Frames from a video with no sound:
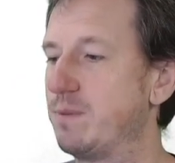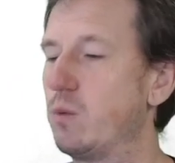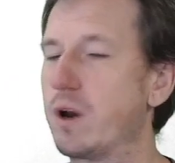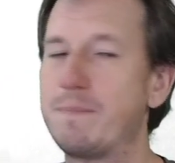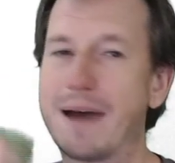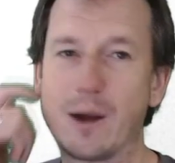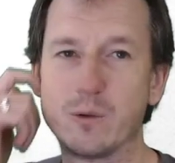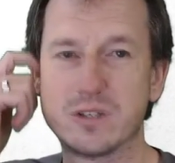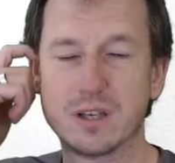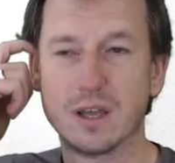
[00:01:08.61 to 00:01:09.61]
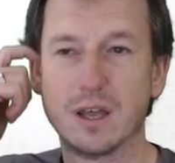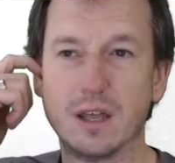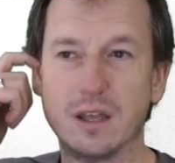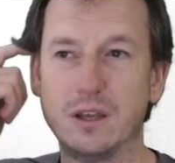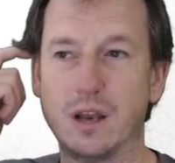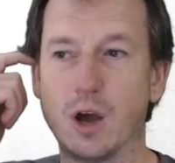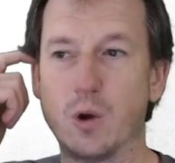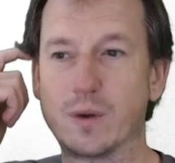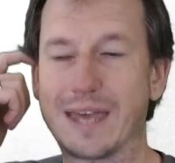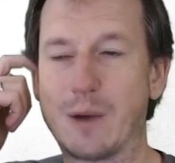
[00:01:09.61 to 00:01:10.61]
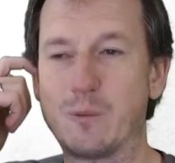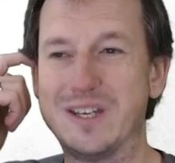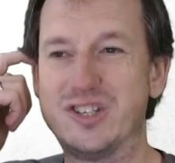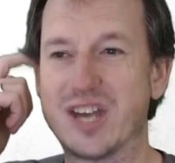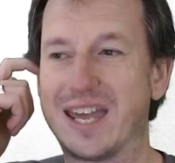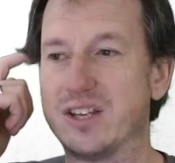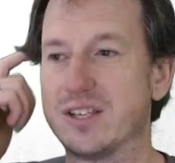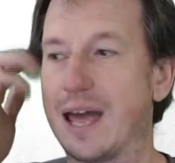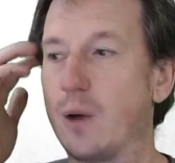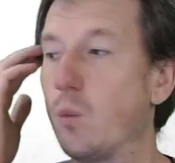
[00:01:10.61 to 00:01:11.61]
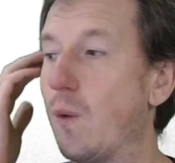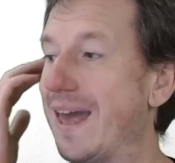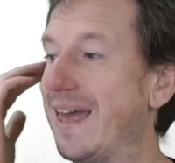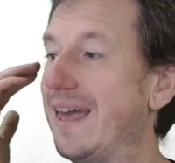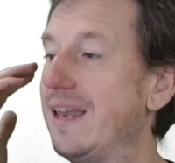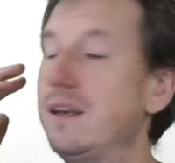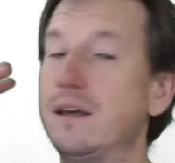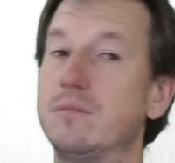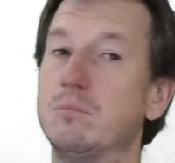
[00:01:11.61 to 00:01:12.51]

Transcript: But what about, you know, can we change that when